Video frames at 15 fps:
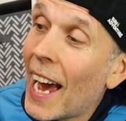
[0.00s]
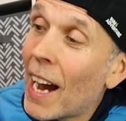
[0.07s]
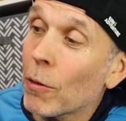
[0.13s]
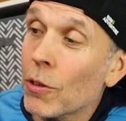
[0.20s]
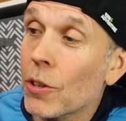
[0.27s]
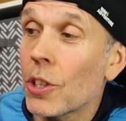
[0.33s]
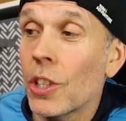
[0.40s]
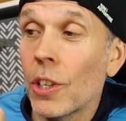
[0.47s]

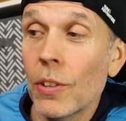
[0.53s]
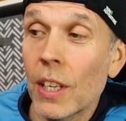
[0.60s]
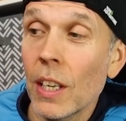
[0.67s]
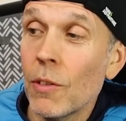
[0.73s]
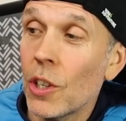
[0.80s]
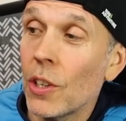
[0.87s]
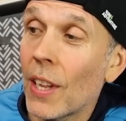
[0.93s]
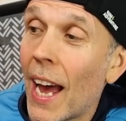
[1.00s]
Altra shoe
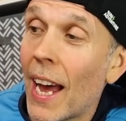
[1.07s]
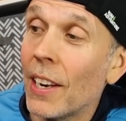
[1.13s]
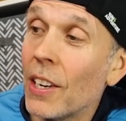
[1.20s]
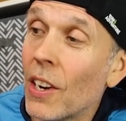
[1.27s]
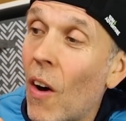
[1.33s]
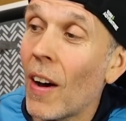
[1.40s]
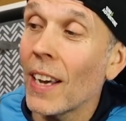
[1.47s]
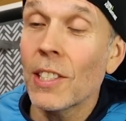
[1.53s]
gives you that
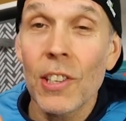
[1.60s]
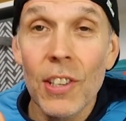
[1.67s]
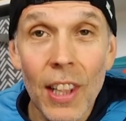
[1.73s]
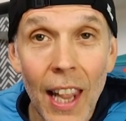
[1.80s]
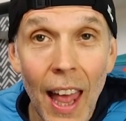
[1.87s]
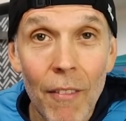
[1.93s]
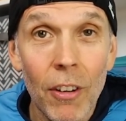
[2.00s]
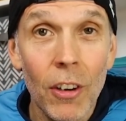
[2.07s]
nice
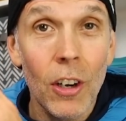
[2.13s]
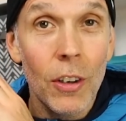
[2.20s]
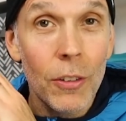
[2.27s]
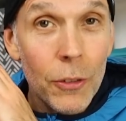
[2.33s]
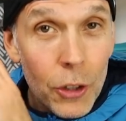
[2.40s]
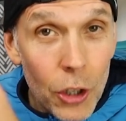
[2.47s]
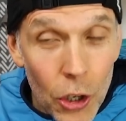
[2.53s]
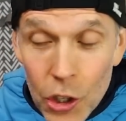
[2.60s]
level
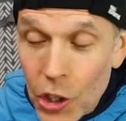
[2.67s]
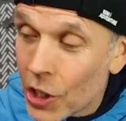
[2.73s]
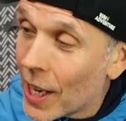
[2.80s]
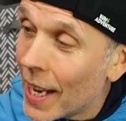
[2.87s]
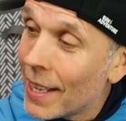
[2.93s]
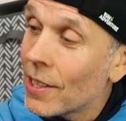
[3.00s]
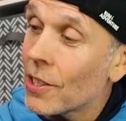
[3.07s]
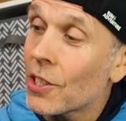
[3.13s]
of
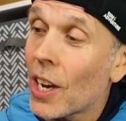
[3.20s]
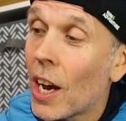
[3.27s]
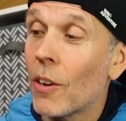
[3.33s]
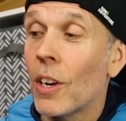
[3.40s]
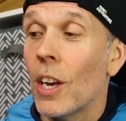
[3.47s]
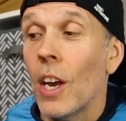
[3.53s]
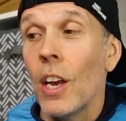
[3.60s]
cushioning. So